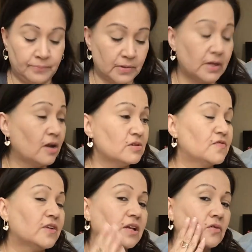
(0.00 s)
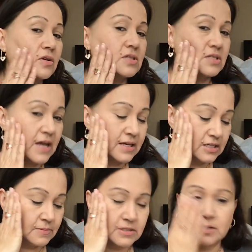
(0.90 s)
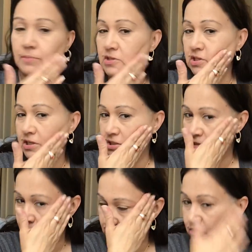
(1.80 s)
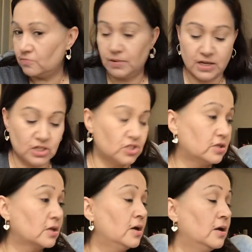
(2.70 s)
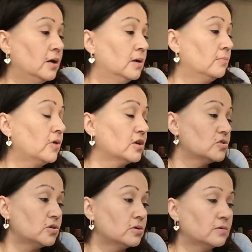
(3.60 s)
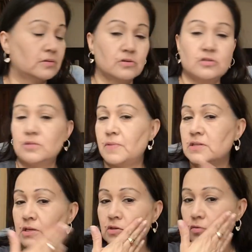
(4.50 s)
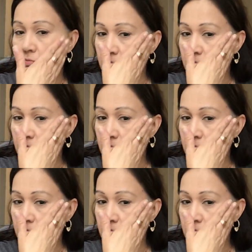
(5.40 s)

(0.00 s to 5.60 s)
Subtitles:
And I always feel like where it's tacky, especially on my cheeks, because I'm going to do blush and bronzer. Those are the spots I don't